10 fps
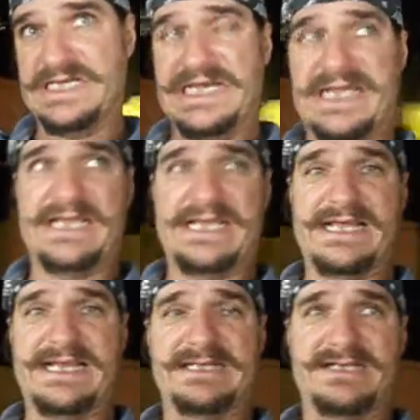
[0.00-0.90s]

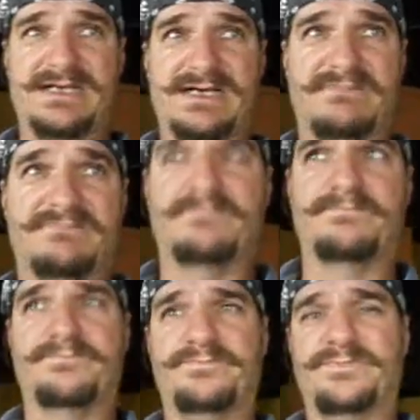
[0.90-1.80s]
And
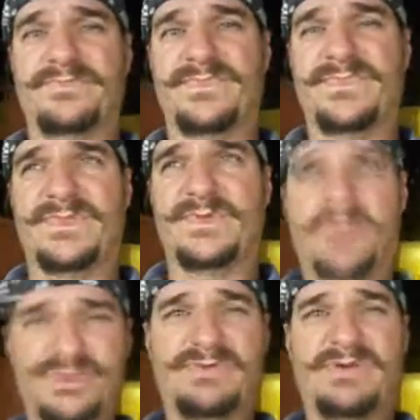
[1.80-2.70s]

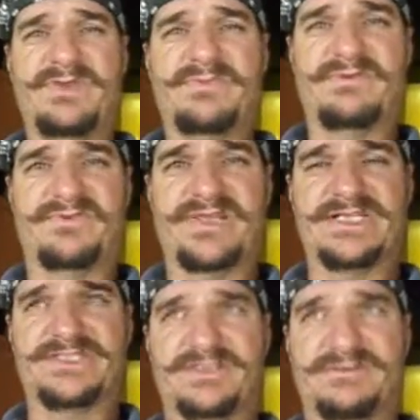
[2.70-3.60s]
would you want to be a member of
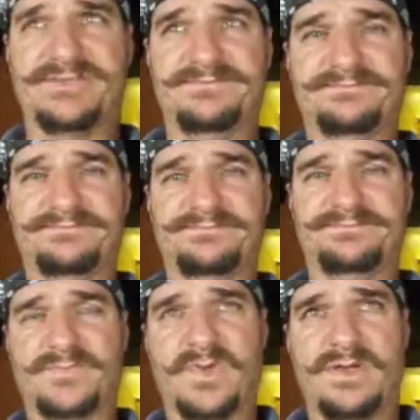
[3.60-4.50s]
that jury?
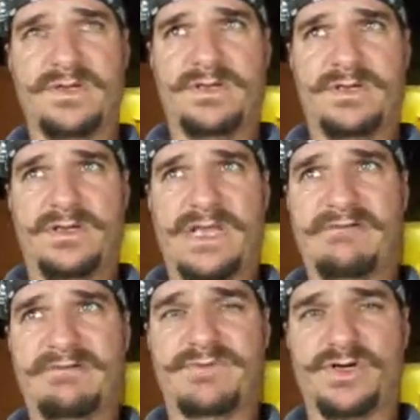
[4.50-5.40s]

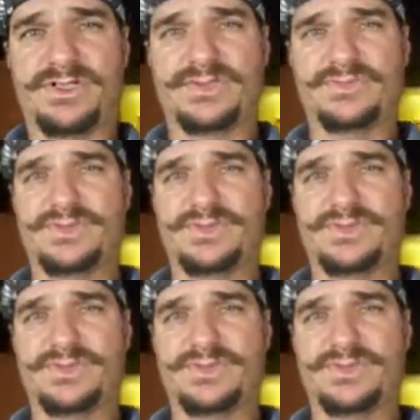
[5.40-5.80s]
How impartial would